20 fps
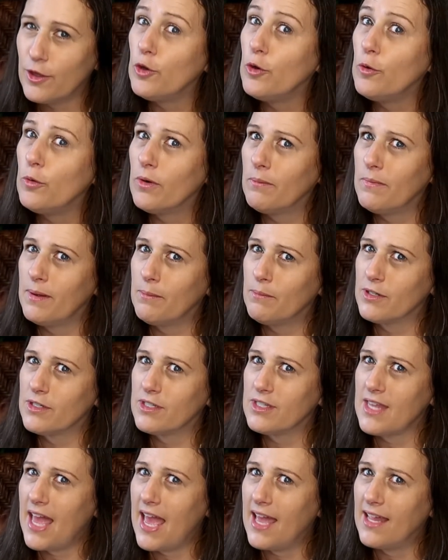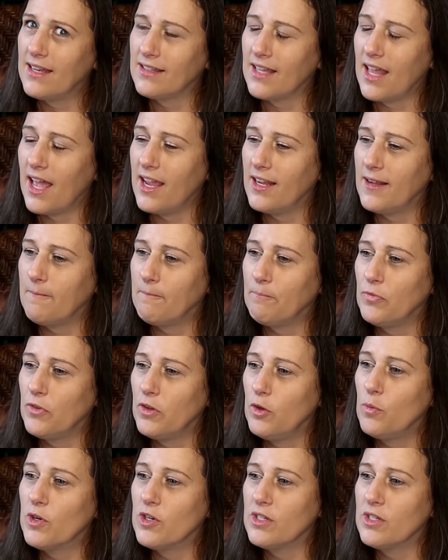Who remembers that? Like, we